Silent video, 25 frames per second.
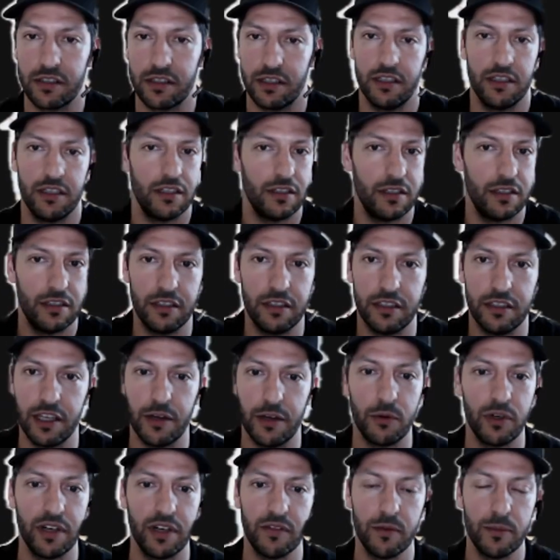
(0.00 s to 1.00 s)
and they, they
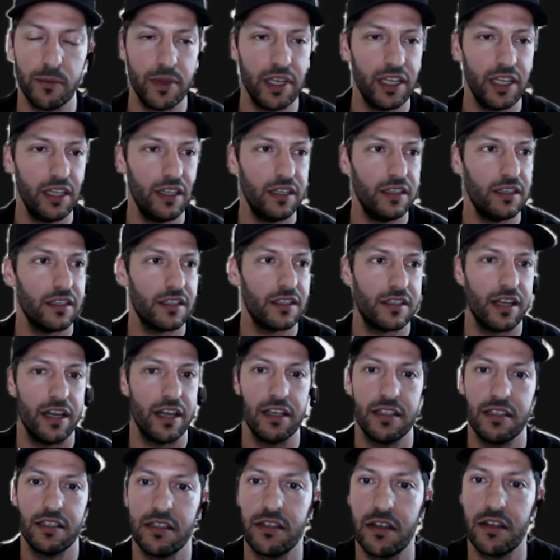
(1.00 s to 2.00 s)
wouldn't even be in the
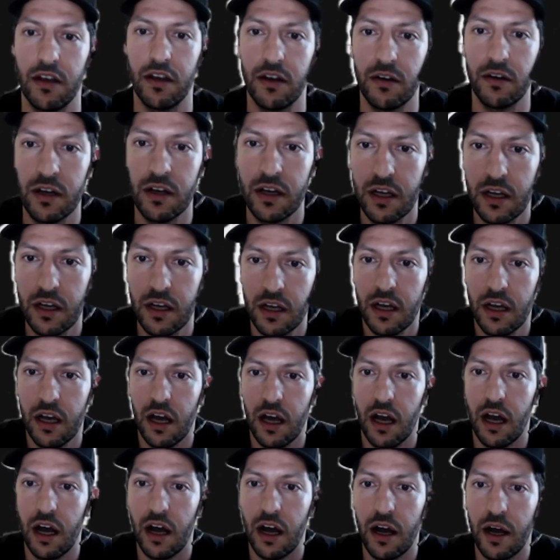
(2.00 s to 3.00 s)
States. So,
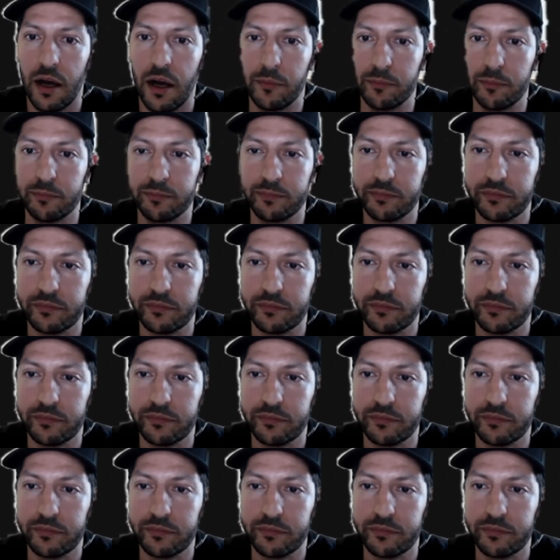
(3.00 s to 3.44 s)
um,